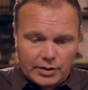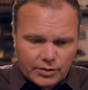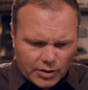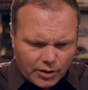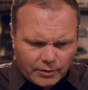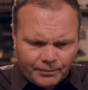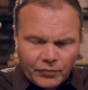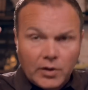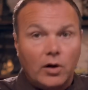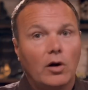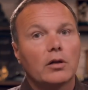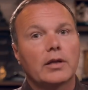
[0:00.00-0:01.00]
And so
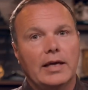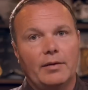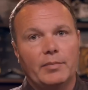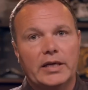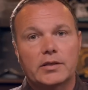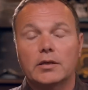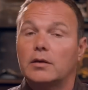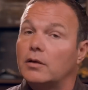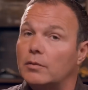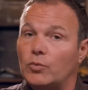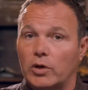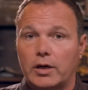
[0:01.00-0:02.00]
all of that makes it a
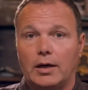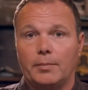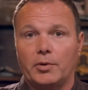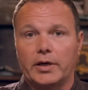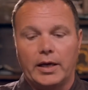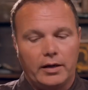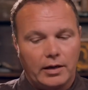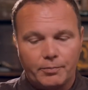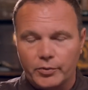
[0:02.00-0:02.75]
little more complicated.